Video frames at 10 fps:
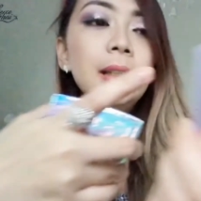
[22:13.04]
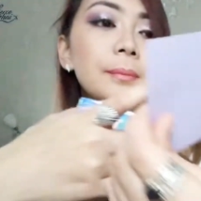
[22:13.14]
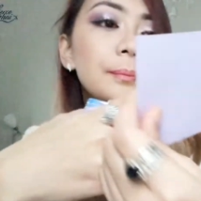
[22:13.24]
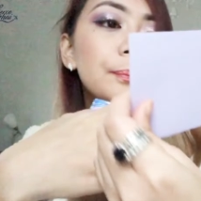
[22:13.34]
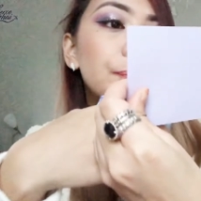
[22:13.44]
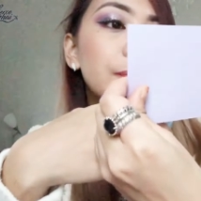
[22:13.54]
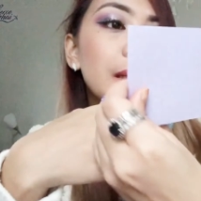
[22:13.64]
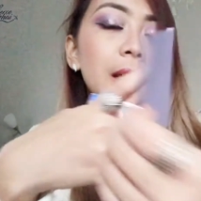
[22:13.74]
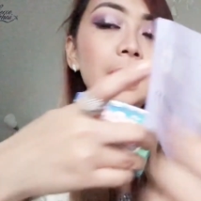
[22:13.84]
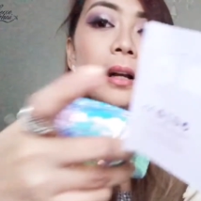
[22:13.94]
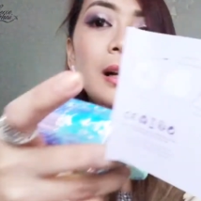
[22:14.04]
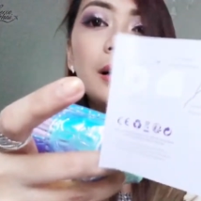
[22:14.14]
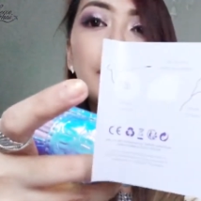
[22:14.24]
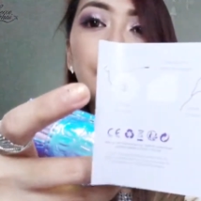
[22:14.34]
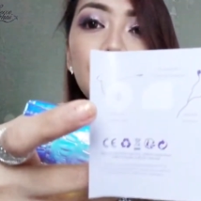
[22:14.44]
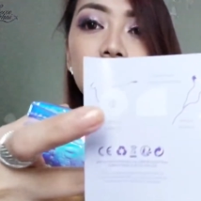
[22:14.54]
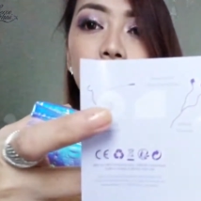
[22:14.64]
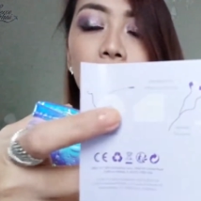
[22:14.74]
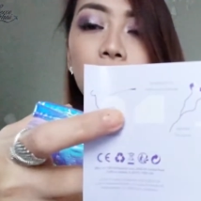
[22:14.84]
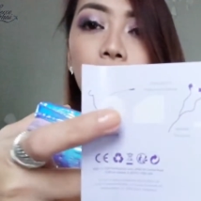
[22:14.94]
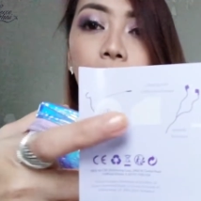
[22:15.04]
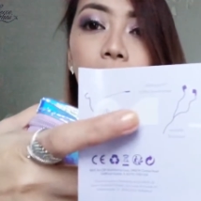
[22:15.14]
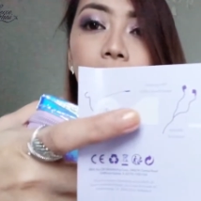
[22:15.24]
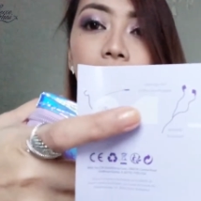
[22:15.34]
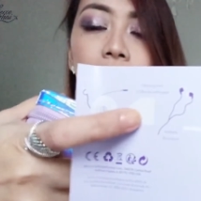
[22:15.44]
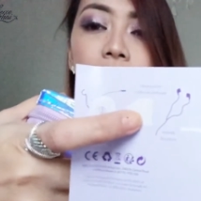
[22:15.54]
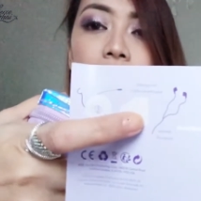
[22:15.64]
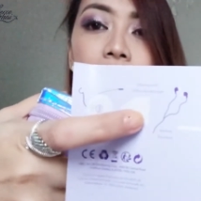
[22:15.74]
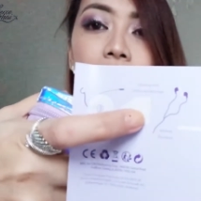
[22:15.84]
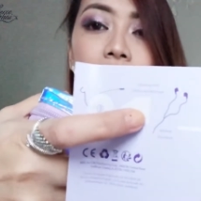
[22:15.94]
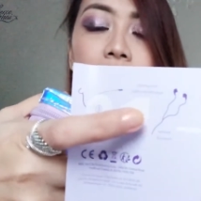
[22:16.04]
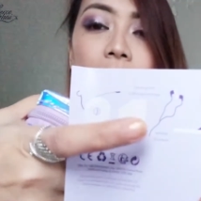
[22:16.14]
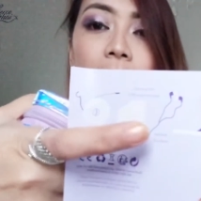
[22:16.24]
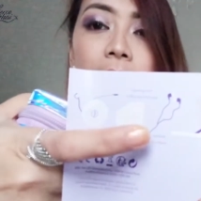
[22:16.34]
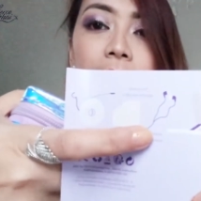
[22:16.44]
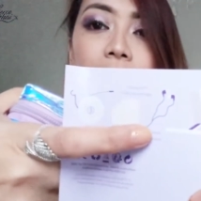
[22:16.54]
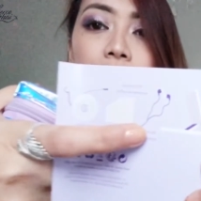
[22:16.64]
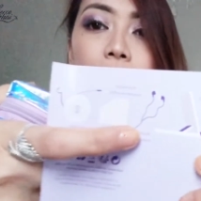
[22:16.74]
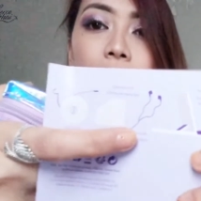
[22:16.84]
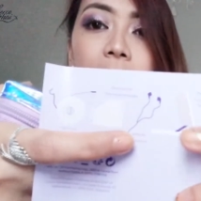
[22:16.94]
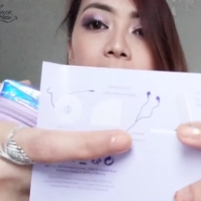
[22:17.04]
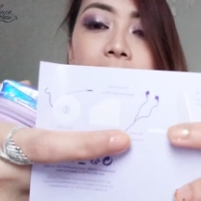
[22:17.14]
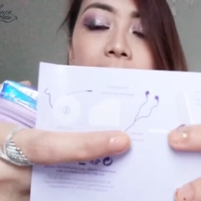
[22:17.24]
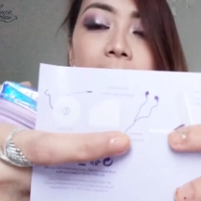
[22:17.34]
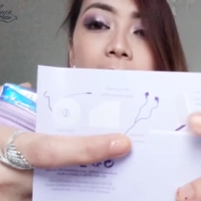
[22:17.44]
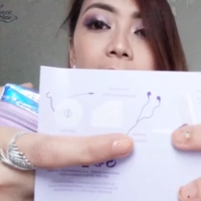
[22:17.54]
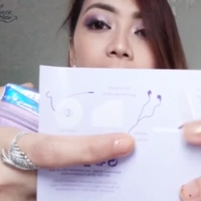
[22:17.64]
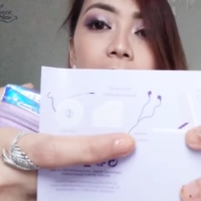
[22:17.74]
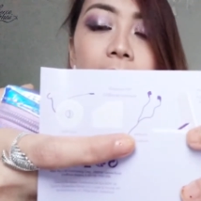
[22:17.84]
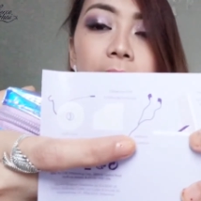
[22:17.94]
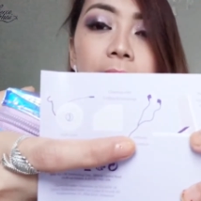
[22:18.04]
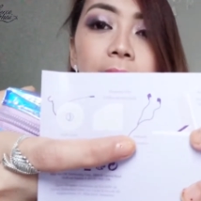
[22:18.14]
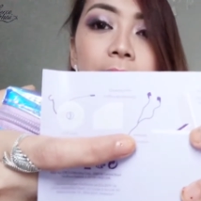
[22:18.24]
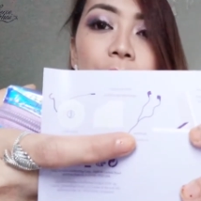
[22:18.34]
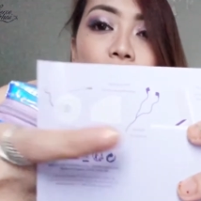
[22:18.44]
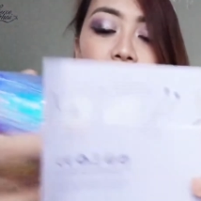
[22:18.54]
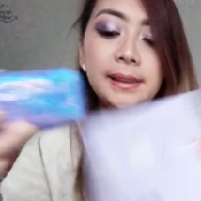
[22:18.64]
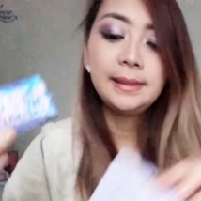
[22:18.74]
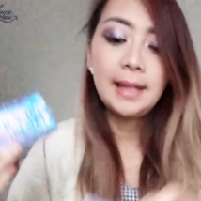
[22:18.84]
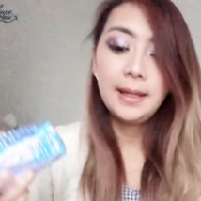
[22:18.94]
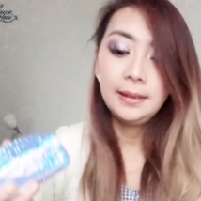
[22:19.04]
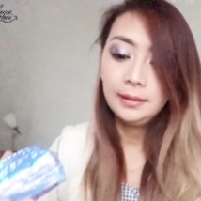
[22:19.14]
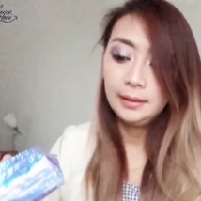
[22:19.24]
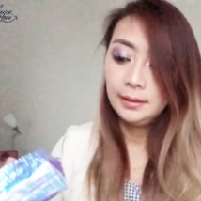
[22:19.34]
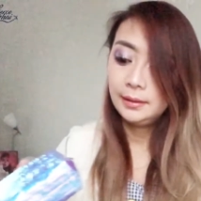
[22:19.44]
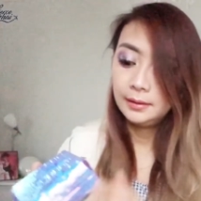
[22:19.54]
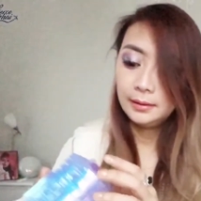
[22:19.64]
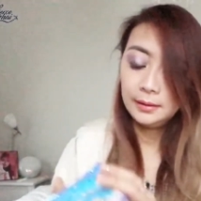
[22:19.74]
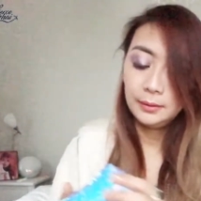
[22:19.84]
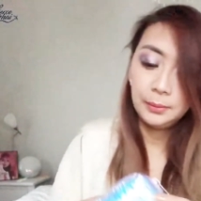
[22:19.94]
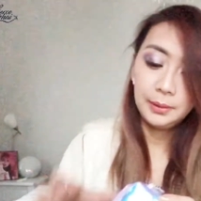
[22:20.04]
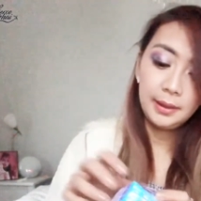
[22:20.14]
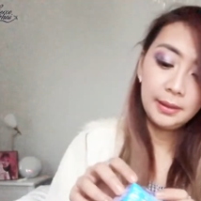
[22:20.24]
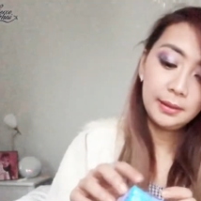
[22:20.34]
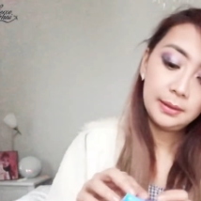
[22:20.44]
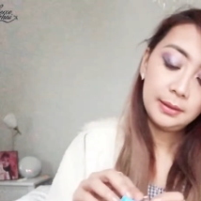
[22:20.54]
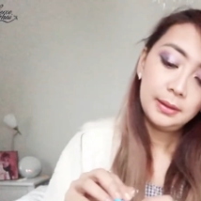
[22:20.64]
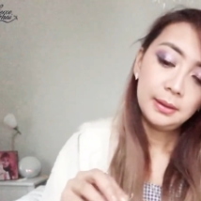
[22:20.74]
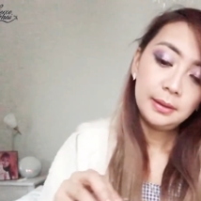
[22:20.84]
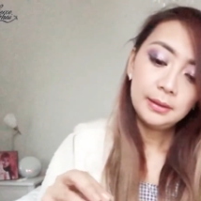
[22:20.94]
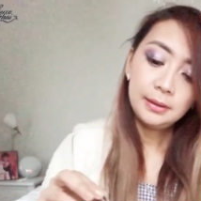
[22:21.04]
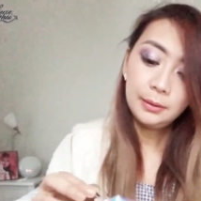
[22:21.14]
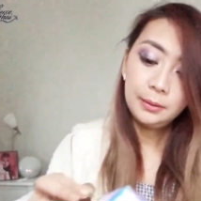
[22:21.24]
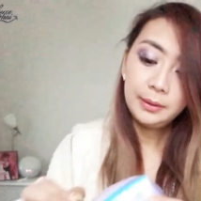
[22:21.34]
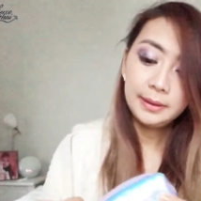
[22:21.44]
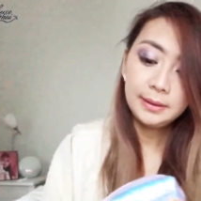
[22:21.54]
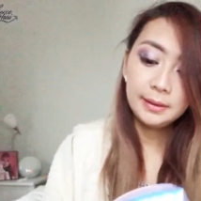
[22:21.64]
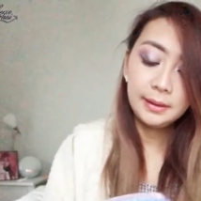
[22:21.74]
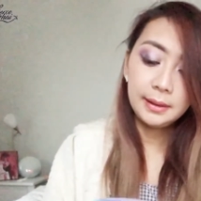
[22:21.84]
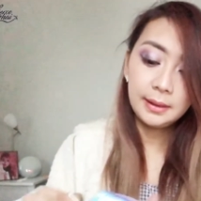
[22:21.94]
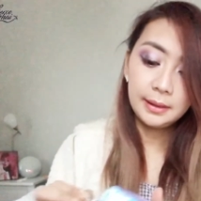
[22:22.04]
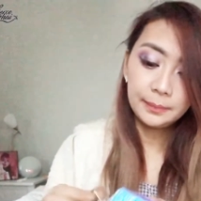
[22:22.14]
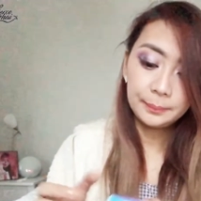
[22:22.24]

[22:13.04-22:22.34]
that? Um, USB cord, cleaning cloth, earbuds, and phone stand. Okay, so let's see.